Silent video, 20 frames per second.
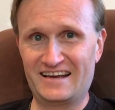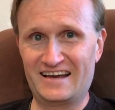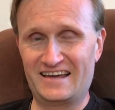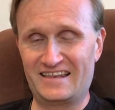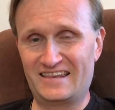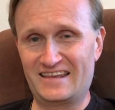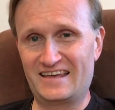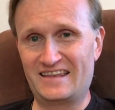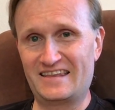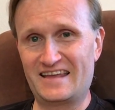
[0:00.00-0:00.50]

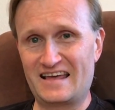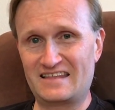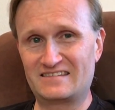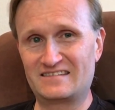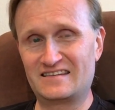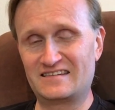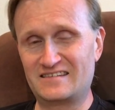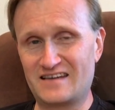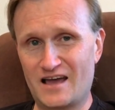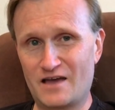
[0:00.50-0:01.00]
And then
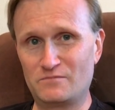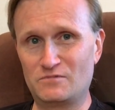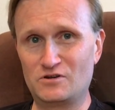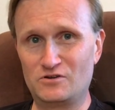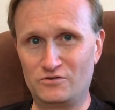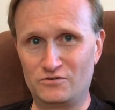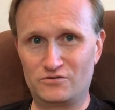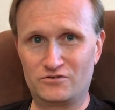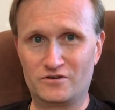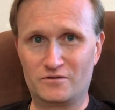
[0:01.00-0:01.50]
that's the time to
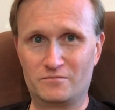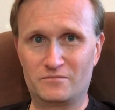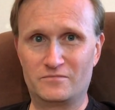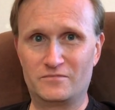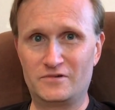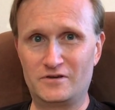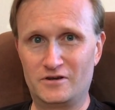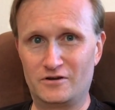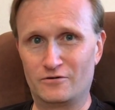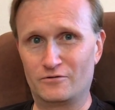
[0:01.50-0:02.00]
do some,
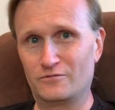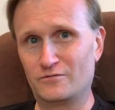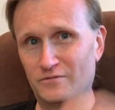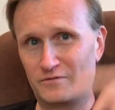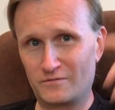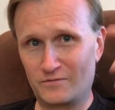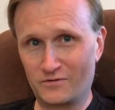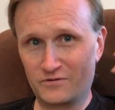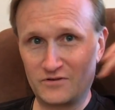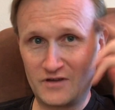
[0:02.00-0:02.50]
you know,
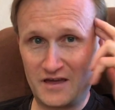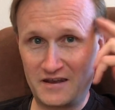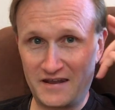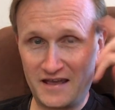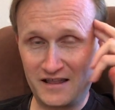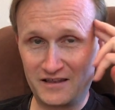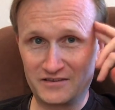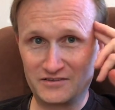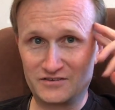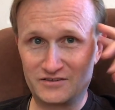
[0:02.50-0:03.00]

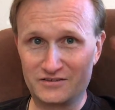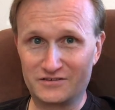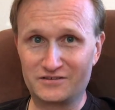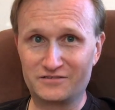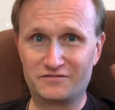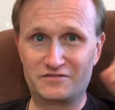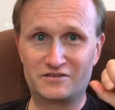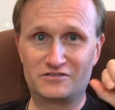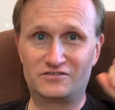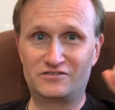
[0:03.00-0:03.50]
analysis
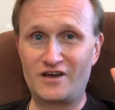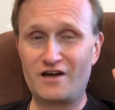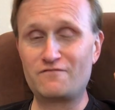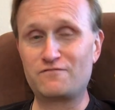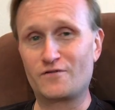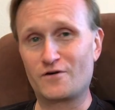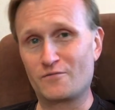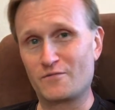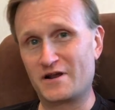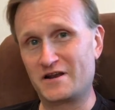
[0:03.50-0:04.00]
of the
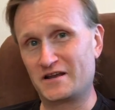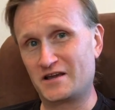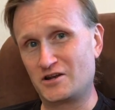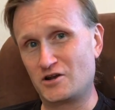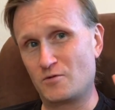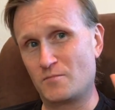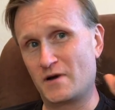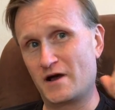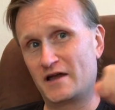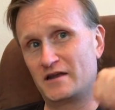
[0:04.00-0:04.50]
software running in
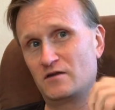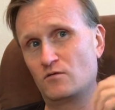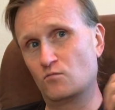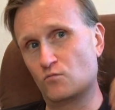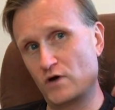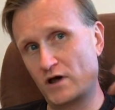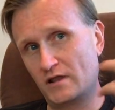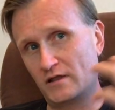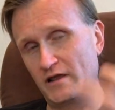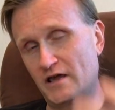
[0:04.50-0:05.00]
your mind and
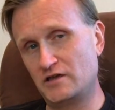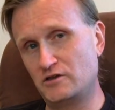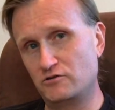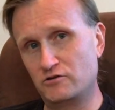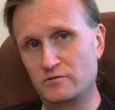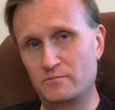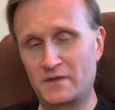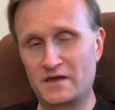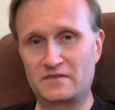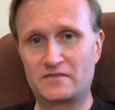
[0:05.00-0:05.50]
what led
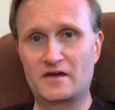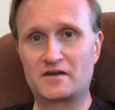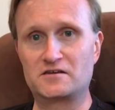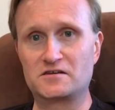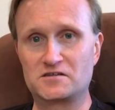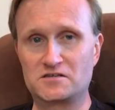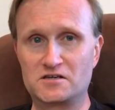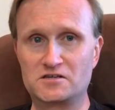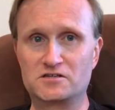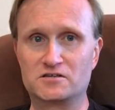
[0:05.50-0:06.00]
you to make that
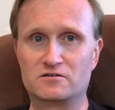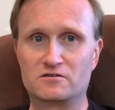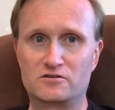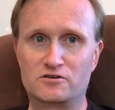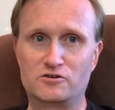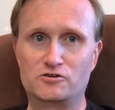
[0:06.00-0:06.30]
decision.